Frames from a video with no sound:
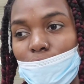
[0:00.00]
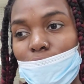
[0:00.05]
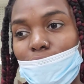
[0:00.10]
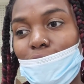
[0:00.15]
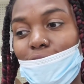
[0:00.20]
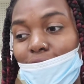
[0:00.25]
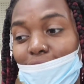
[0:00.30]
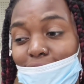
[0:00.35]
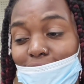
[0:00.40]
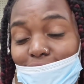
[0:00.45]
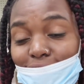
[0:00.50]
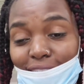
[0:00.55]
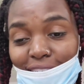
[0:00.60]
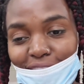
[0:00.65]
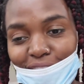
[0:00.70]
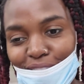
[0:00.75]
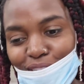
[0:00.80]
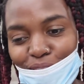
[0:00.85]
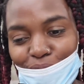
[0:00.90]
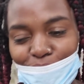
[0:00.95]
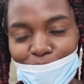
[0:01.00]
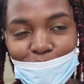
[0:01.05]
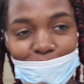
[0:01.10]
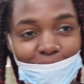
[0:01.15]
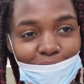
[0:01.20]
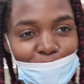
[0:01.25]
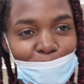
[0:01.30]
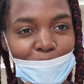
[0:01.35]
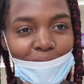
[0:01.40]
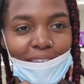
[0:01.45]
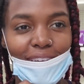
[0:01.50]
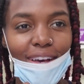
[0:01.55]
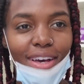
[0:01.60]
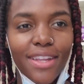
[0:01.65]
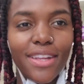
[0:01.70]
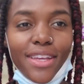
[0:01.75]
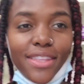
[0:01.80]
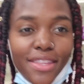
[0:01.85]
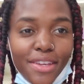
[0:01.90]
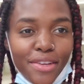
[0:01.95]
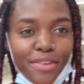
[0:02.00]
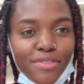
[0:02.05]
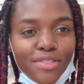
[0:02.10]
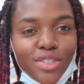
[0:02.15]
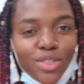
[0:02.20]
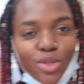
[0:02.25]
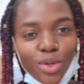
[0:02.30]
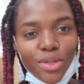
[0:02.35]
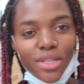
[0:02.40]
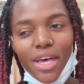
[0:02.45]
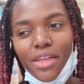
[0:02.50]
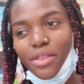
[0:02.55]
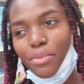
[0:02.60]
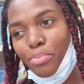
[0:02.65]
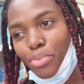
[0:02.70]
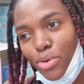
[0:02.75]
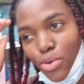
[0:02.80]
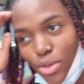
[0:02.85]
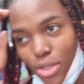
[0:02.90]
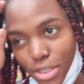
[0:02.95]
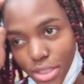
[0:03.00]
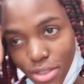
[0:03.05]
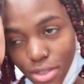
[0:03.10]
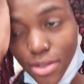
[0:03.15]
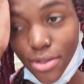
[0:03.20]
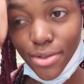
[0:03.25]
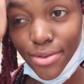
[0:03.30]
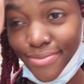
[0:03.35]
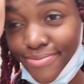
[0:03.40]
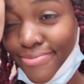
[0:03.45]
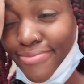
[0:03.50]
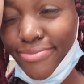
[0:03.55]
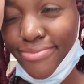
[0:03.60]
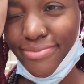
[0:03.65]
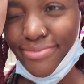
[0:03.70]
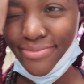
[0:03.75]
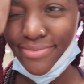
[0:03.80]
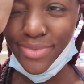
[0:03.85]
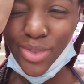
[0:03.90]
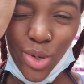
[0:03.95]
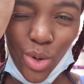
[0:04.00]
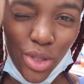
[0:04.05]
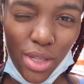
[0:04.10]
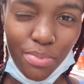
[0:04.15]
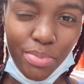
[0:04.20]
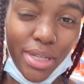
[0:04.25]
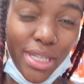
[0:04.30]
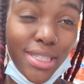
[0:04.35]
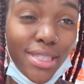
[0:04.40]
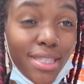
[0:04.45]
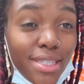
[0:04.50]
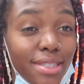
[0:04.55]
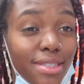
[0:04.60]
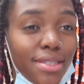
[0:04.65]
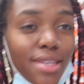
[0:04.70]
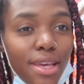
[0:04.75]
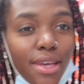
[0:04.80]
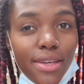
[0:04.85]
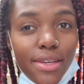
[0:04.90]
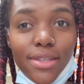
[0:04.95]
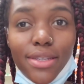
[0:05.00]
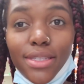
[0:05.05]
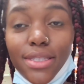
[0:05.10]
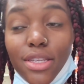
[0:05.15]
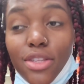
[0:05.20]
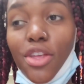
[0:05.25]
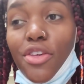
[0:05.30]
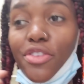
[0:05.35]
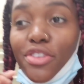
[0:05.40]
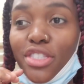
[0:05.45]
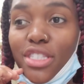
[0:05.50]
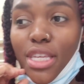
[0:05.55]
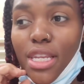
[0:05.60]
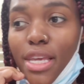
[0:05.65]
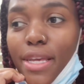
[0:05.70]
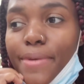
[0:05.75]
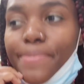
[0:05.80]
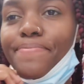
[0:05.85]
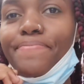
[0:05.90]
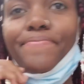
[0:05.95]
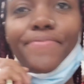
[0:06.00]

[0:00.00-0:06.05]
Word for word: Canadian Tire too. Oh my god, and they even sold out the pools. The only places is another city.